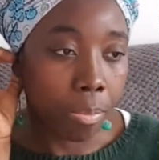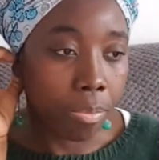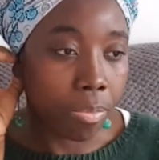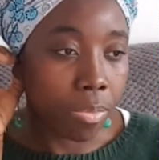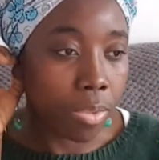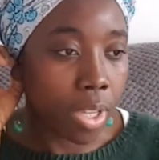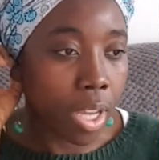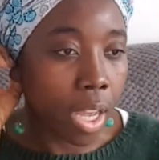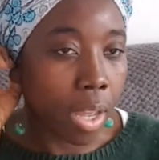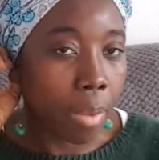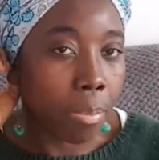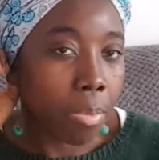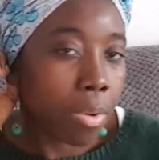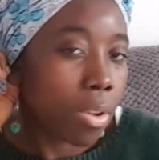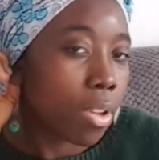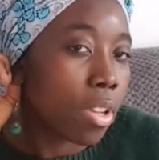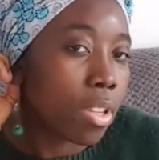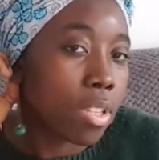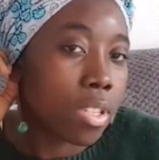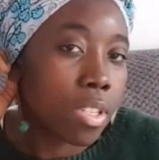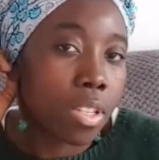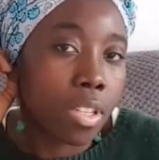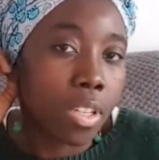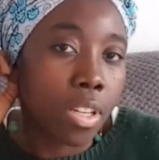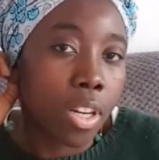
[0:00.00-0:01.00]
Yeah,
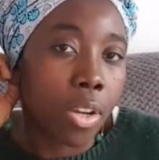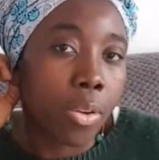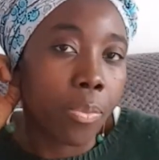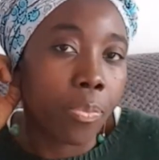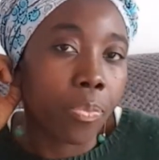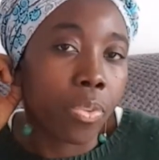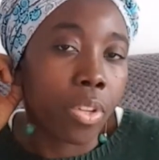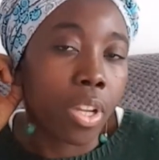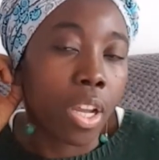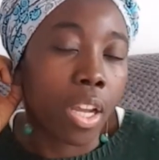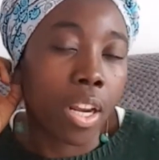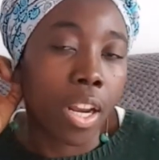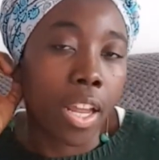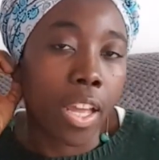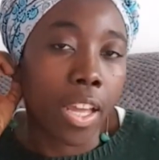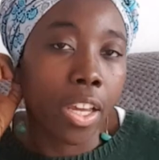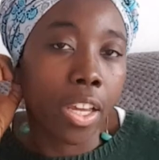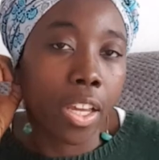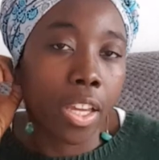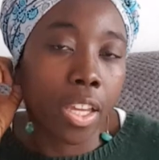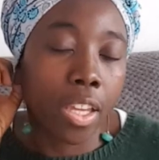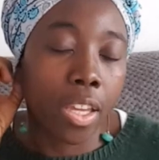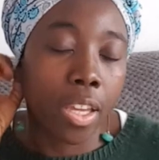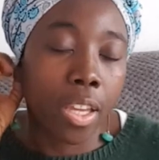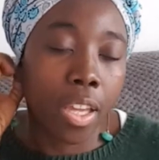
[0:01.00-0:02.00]
because, you know, I
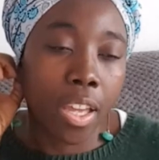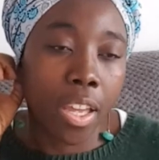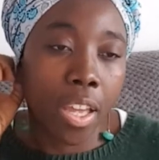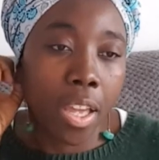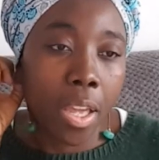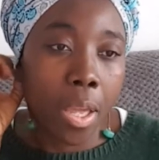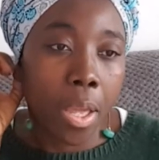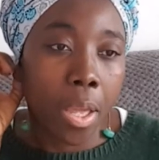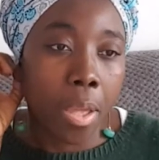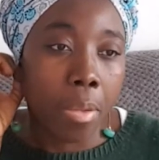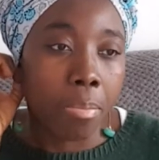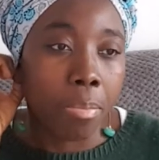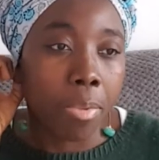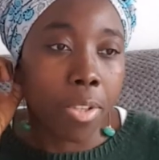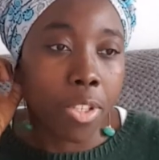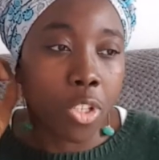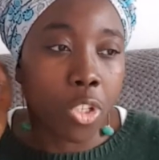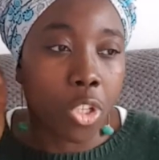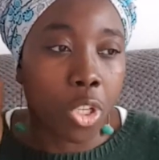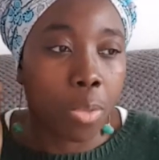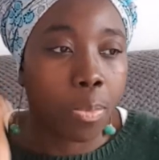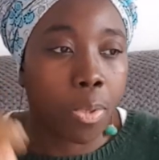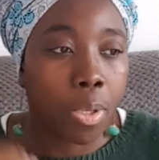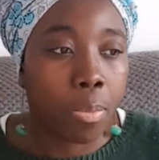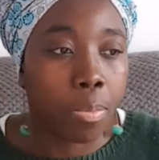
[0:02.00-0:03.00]
like meeting
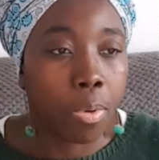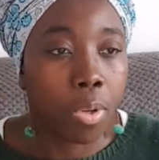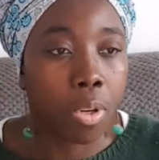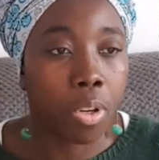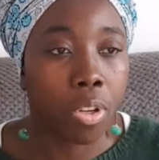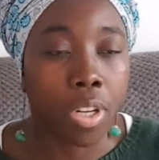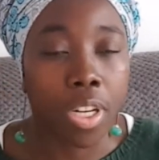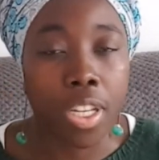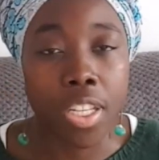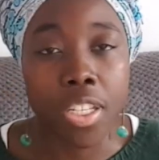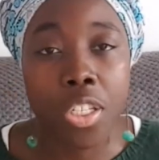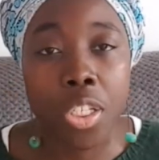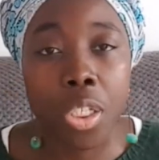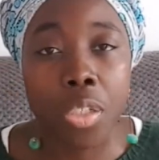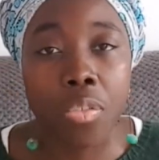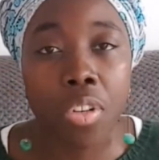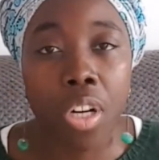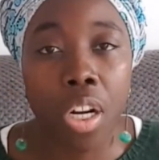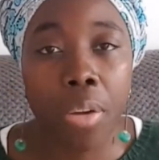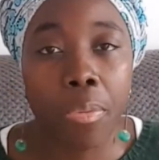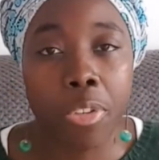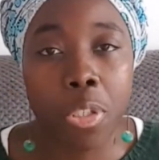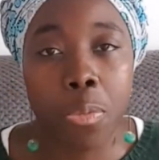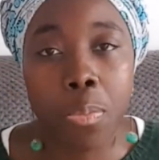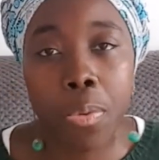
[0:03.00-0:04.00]
new people on
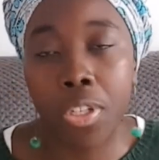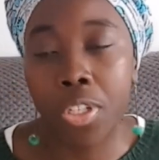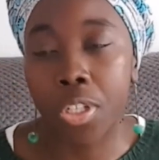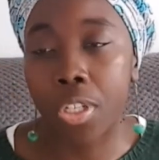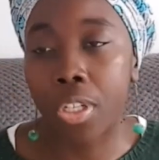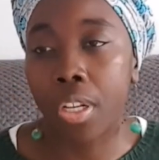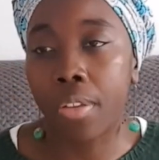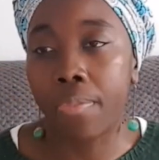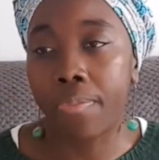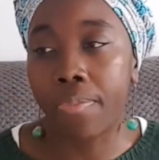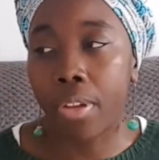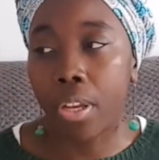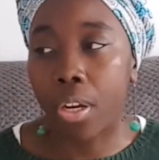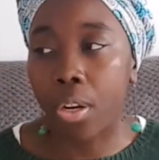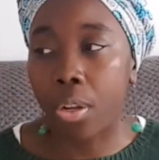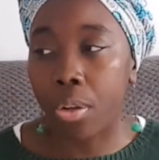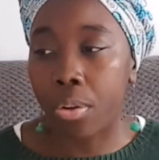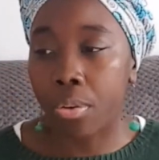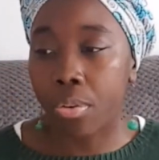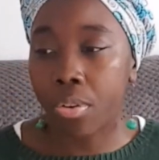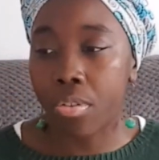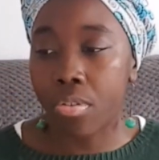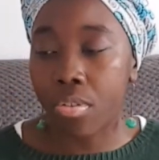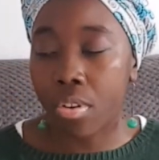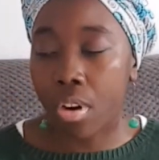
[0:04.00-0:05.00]
Instagram, especially fellow
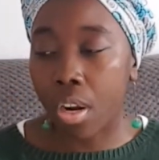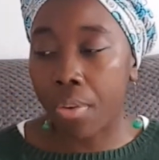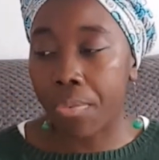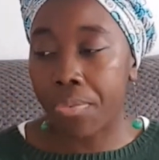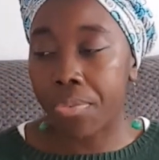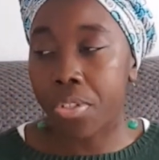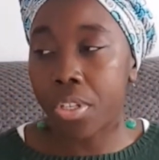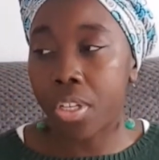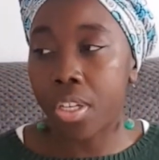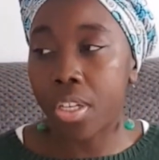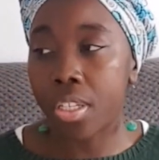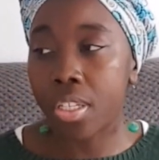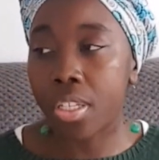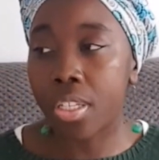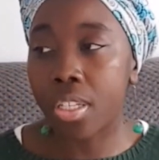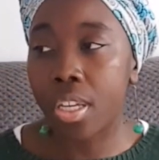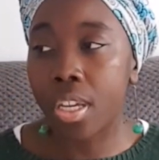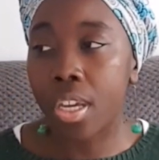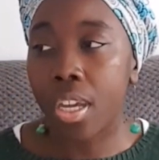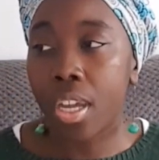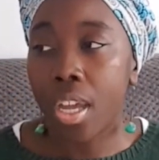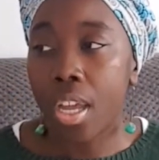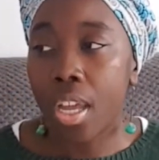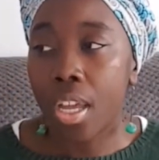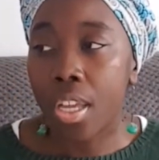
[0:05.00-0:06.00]
crafters.
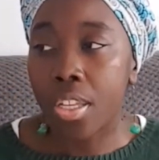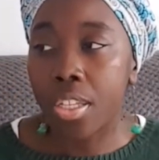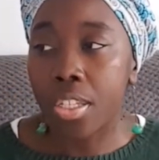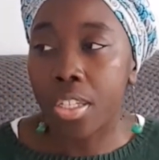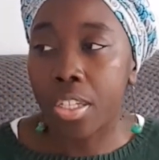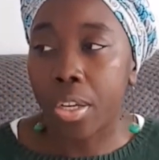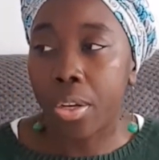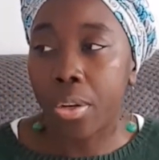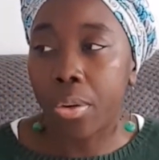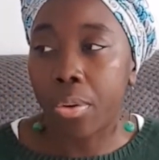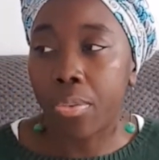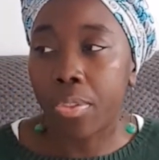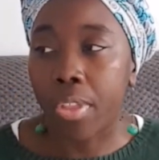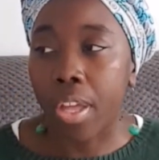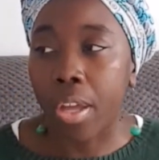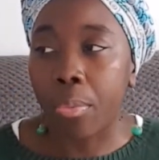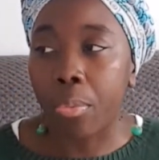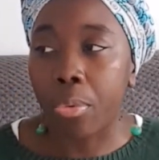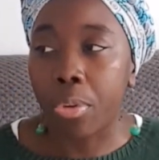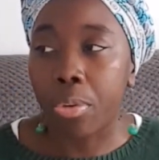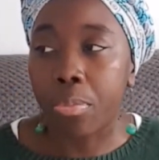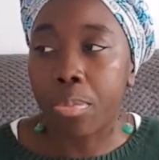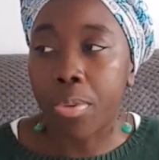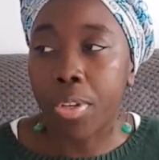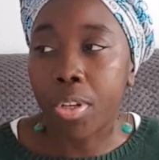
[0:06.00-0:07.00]
So that
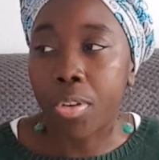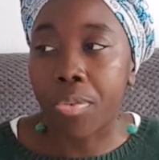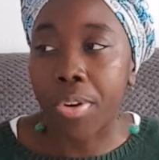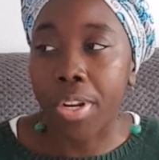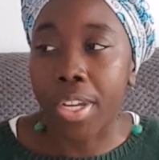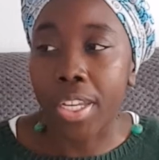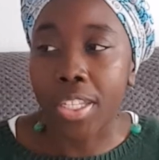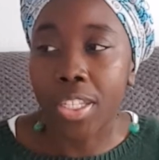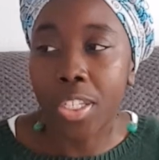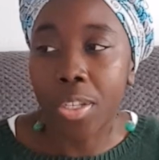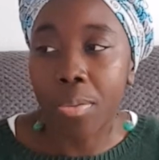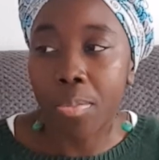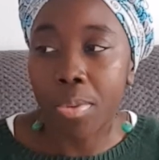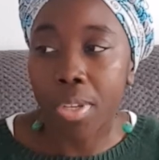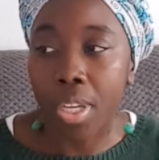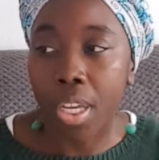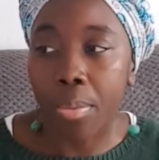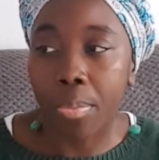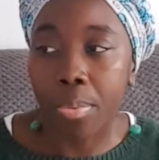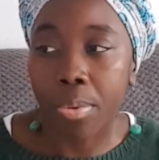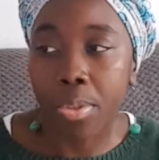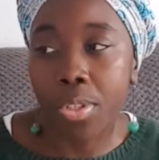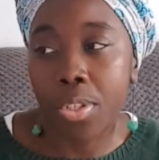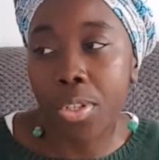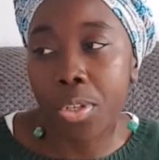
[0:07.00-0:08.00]
would be great to be
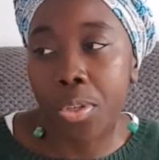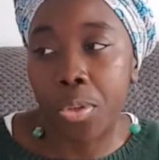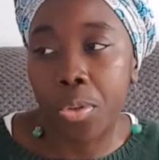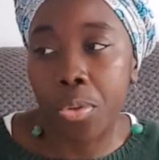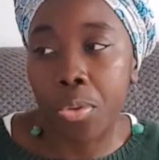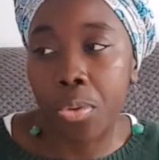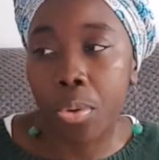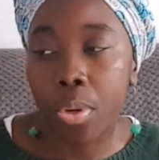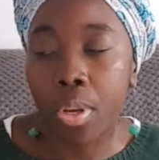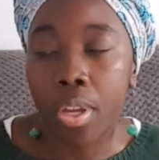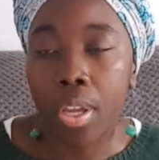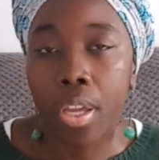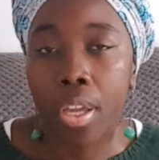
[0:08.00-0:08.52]
able to